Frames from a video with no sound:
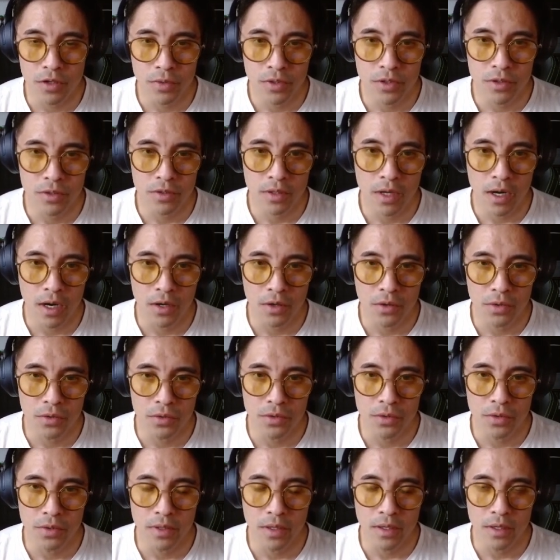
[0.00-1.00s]
which was kind of
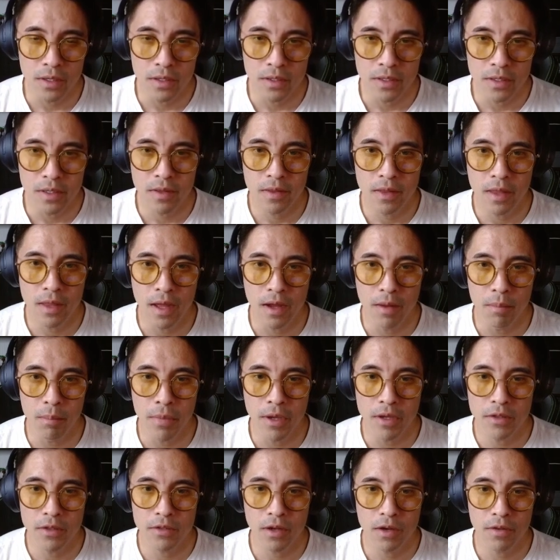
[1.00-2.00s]
cool that it did that
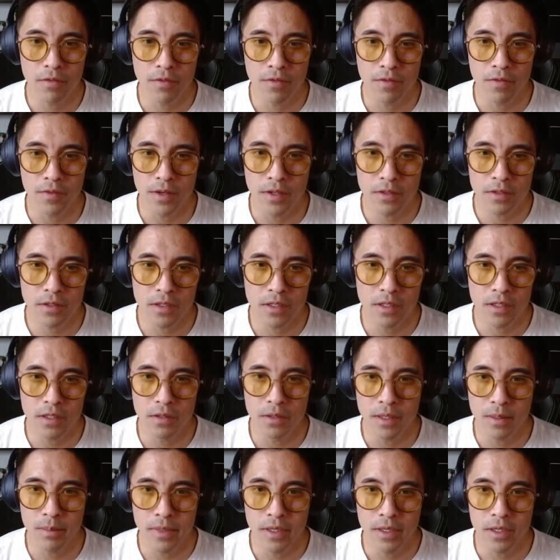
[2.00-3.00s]
based off of a still
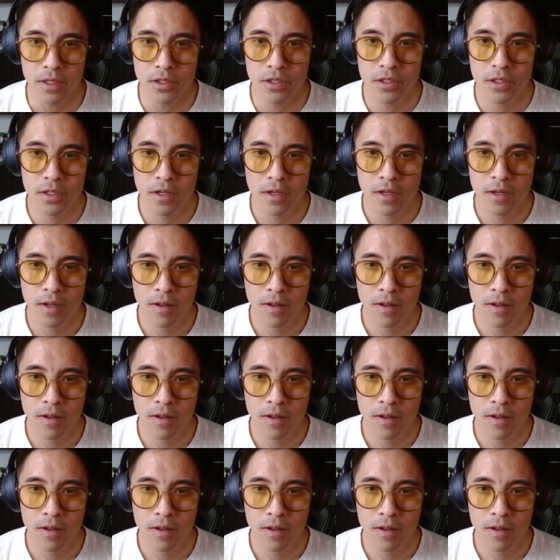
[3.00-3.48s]
image.